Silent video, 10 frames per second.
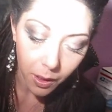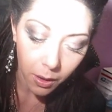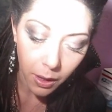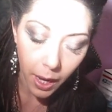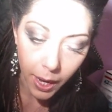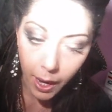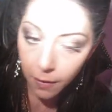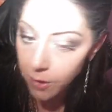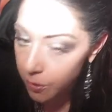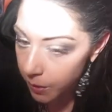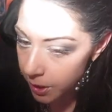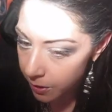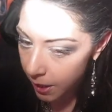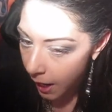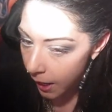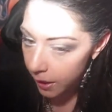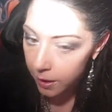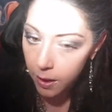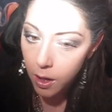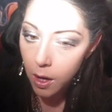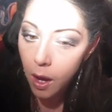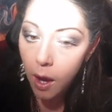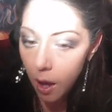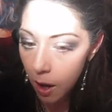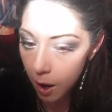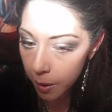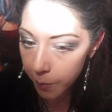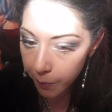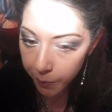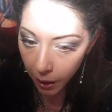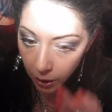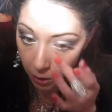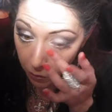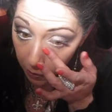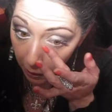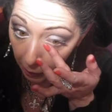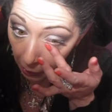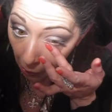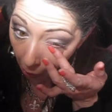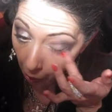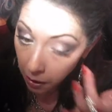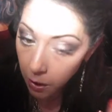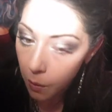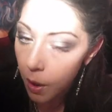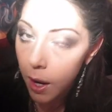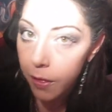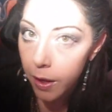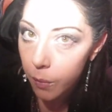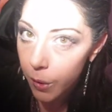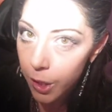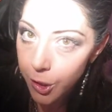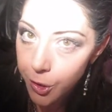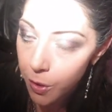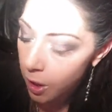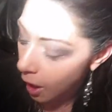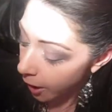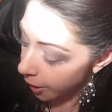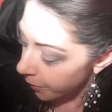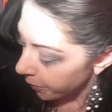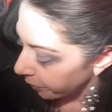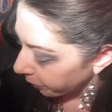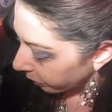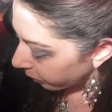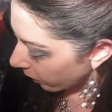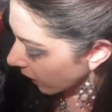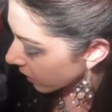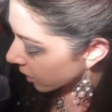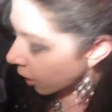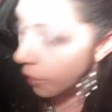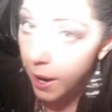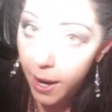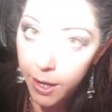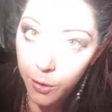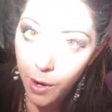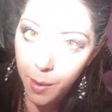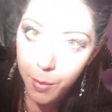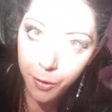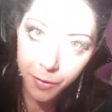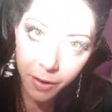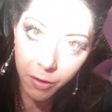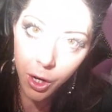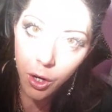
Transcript: Okay, after we do that, actually, you know what? I think we're going to do our liner. So go ahead and grab your favorite.